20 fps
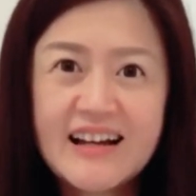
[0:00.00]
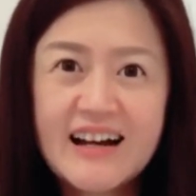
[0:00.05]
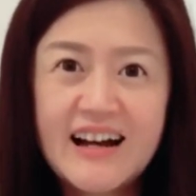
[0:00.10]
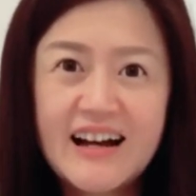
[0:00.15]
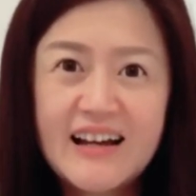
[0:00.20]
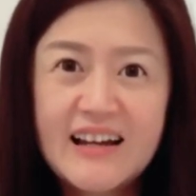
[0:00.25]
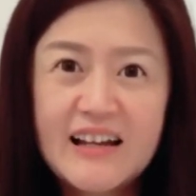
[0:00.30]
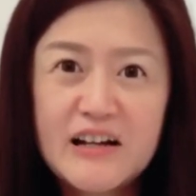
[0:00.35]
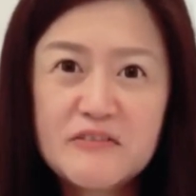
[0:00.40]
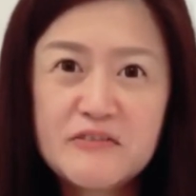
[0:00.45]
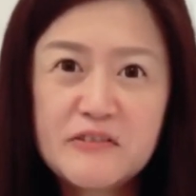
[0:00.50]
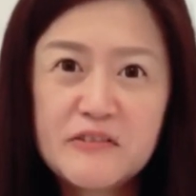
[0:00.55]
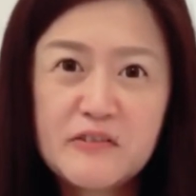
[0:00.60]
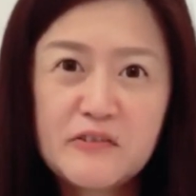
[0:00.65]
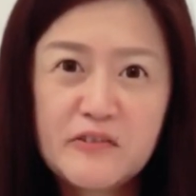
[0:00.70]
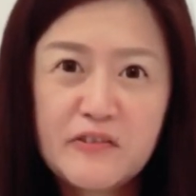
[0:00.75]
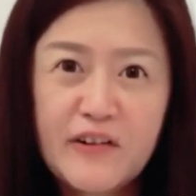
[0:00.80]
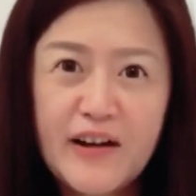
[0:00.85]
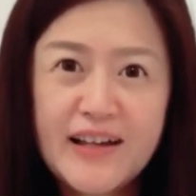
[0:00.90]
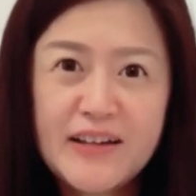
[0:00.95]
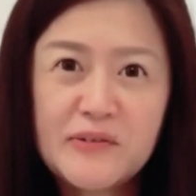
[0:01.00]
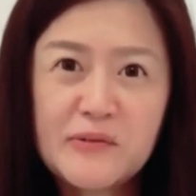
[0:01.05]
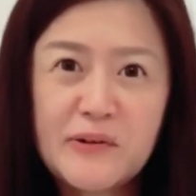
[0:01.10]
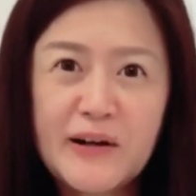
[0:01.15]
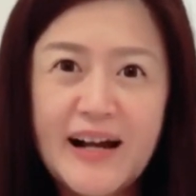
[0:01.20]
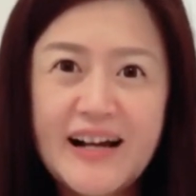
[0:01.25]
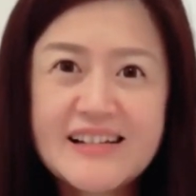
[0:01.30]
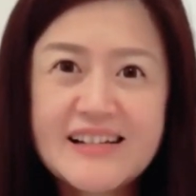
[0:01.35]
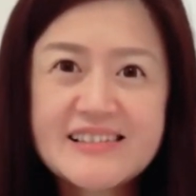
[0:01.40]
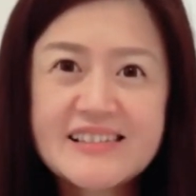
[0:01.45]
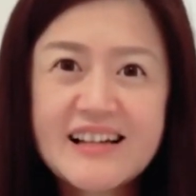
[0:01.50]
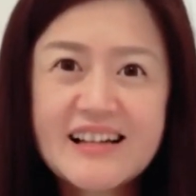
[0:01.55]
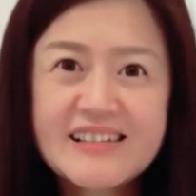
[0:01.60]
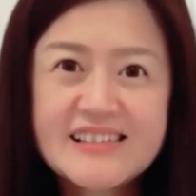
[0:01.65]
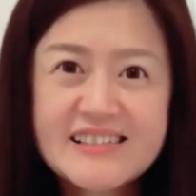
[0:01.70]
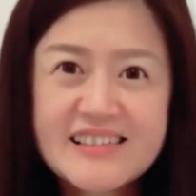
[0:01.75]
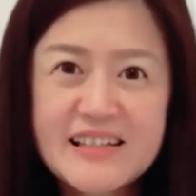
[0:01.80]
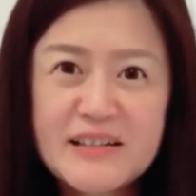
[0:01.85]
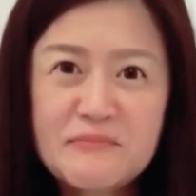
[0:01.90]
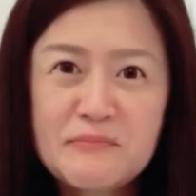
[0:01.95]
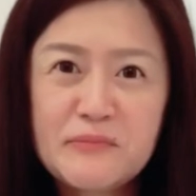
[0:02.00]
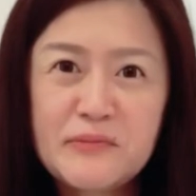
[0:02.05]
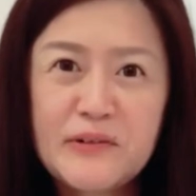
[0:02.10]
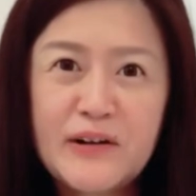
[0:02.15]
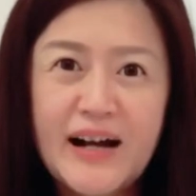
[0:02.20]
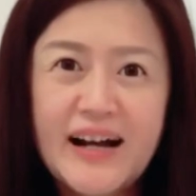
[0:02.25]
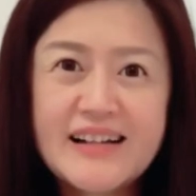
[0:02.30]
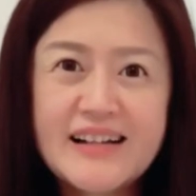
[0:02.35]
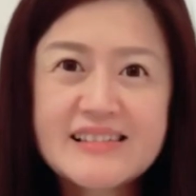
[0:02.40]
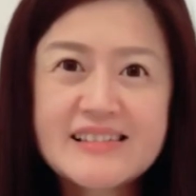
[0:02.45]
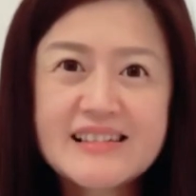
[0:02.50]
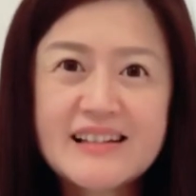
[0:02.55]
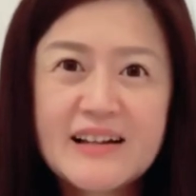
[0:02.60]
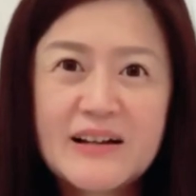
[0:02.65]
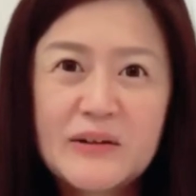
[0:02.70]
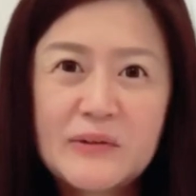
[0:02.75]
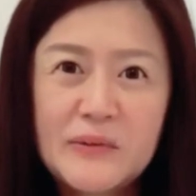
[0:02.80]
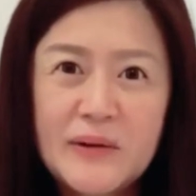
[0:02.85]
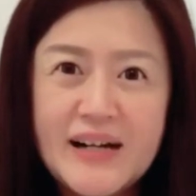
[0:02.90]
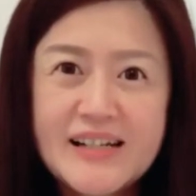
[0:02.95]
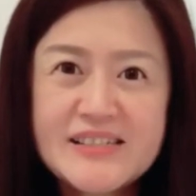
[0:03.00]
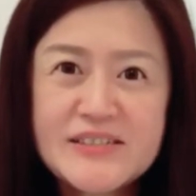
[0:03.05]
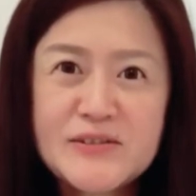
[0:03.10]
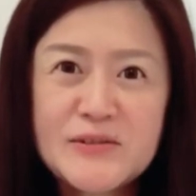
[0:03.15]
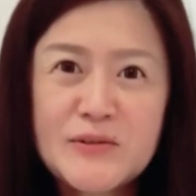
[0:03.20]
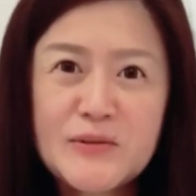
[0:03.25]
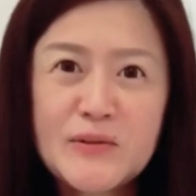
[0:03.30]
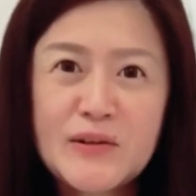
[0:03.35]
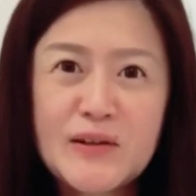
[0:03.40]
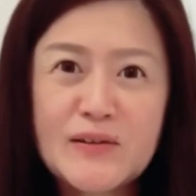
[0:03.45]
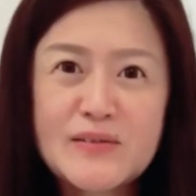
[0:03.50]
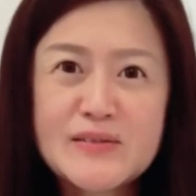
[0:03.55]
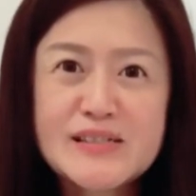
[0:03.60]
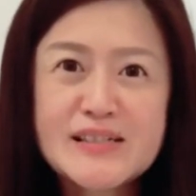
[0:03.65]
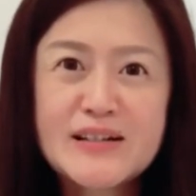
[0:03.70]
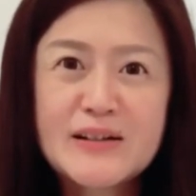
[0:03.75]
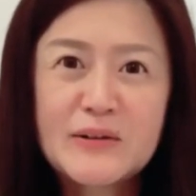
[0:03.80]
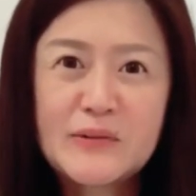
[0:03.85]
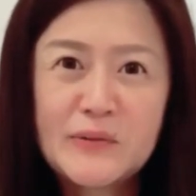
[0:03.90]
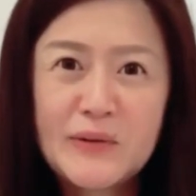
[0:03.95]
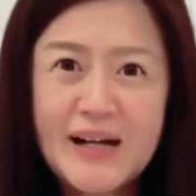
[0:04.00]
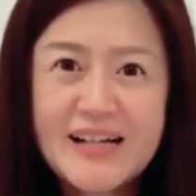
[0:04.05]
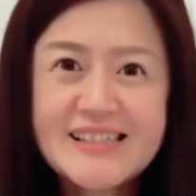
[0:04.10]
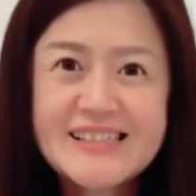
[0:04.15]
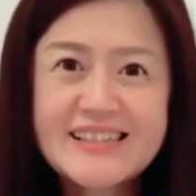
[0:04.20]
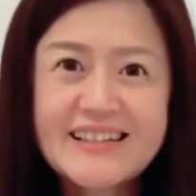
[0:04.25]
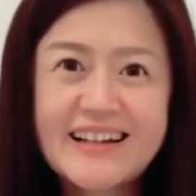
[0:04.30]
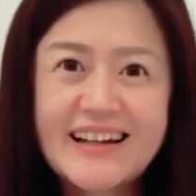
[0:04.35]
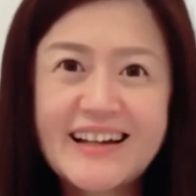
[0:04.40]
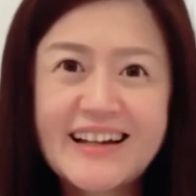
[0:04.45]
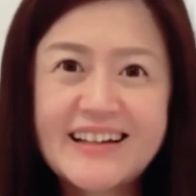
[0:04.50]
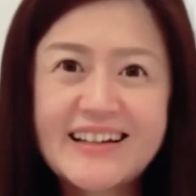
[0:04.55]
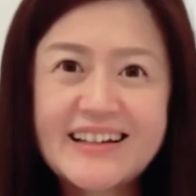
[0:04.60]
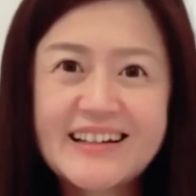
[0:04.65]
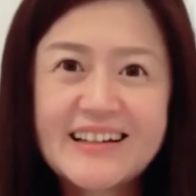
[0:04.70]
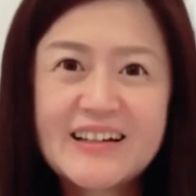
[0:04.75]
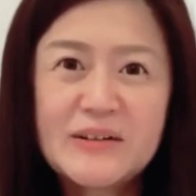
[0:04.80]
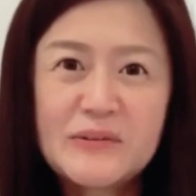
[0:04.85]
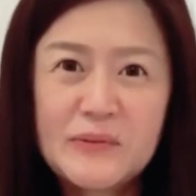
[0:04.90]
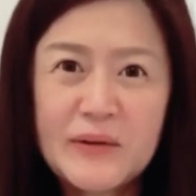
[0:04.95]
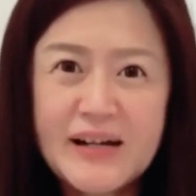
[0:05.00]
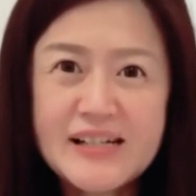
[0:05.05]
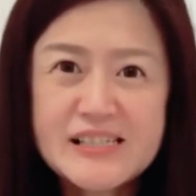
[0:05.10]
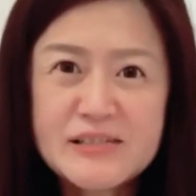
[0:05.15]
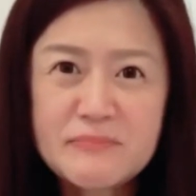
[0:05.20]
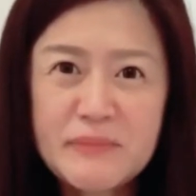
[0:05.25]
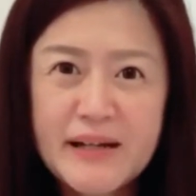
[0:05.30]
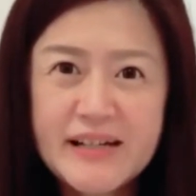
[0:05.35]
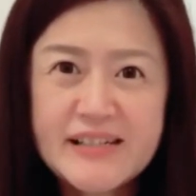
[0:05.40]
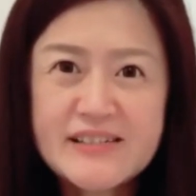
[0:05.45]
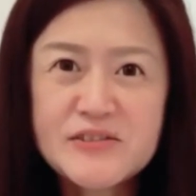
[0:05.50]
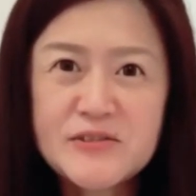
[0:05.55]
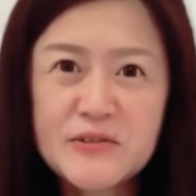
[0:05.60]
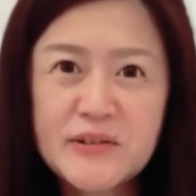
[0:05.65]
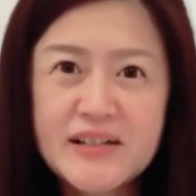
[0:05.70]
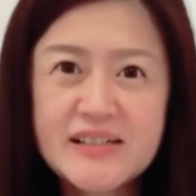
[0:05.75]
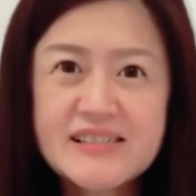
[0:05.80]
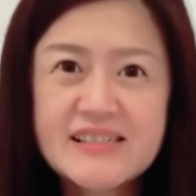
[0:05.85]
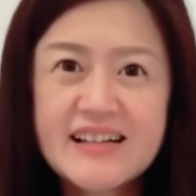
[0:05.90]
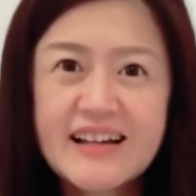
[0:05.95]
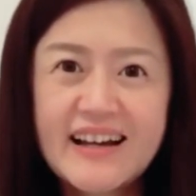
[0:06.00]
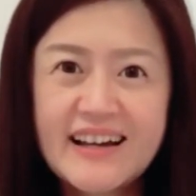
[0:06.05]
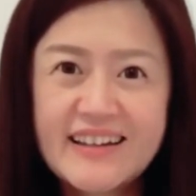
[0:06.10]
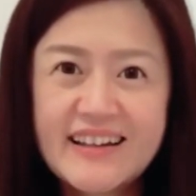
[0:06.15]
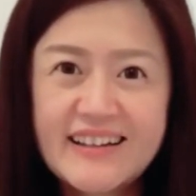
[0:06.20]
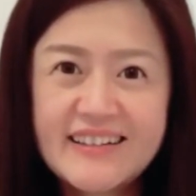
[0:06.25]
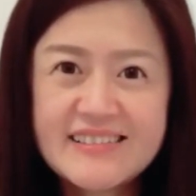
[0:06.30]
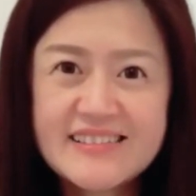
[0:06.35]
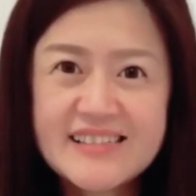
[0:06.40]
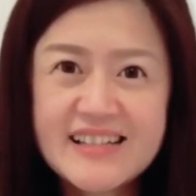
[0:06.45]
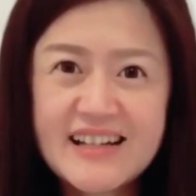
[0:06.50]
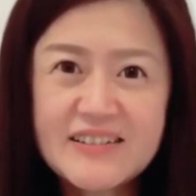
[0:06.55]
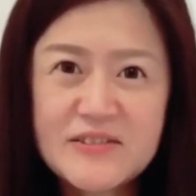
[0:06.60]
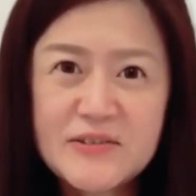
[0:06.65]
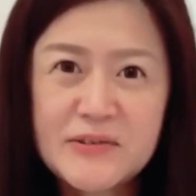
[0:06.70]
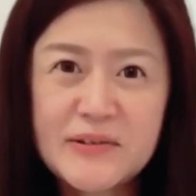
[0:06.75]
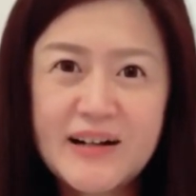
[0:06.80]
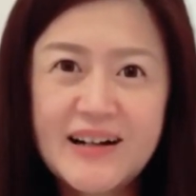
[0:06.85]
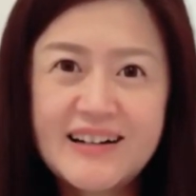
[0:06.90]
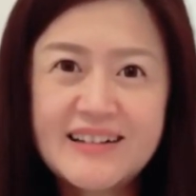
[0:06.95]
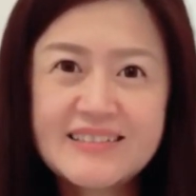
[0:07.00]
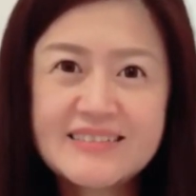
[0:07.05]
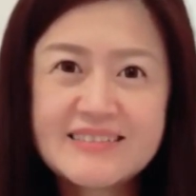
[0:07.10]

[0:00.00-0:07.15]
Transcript: I love fried rice, steamed rice, rice noodles, rice cake, rice pastries, and etc.